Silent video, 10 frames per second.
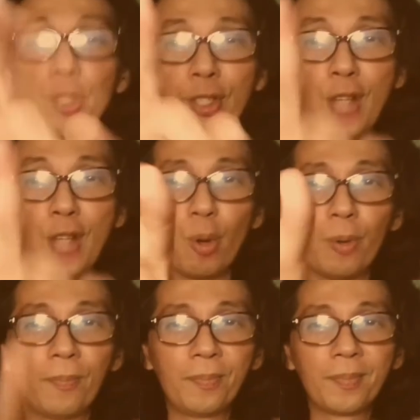
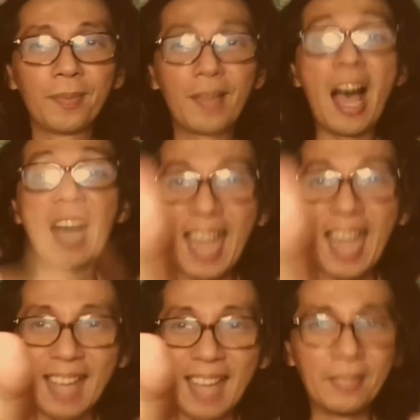So,
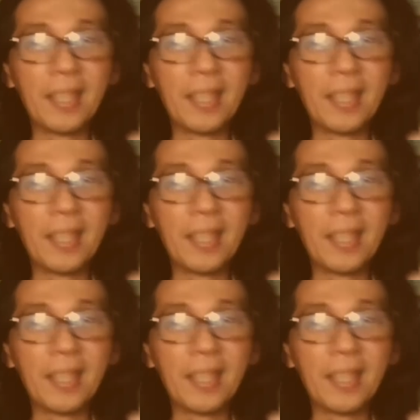again,